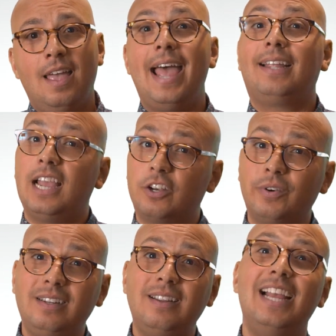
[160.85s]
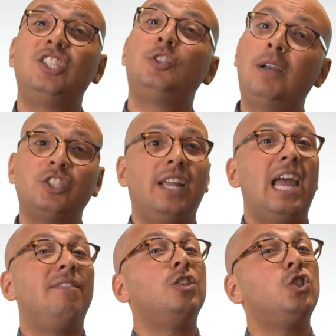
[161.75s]
At Kettering, especially
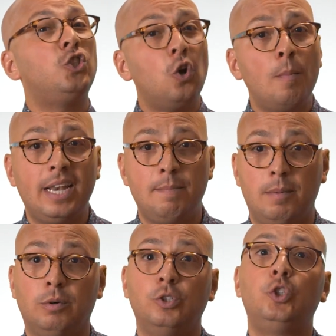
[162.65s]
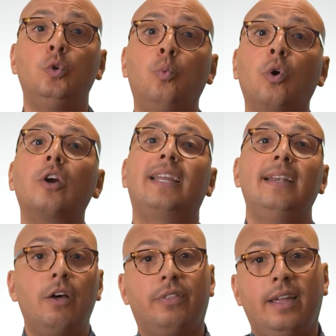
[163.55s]
having so many members who work
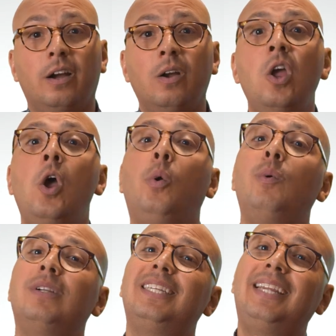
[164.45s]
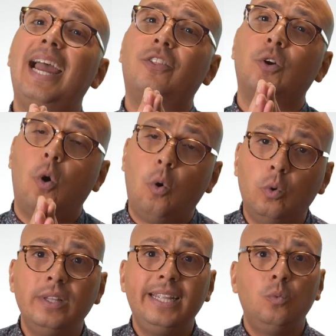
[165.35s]
in healthcare, we want to gather
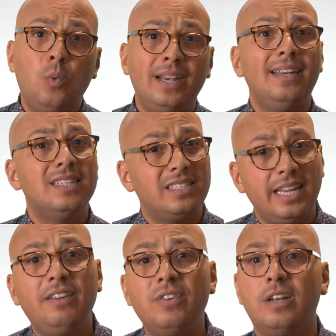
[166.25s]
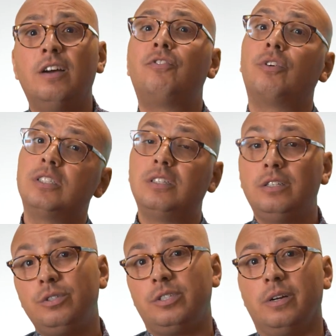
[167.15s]
only when it is safe enough for us to
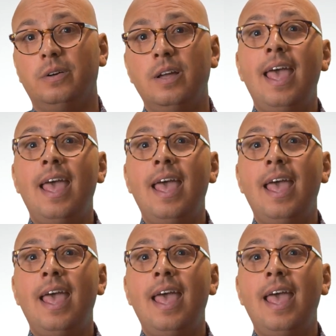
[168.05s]
do so,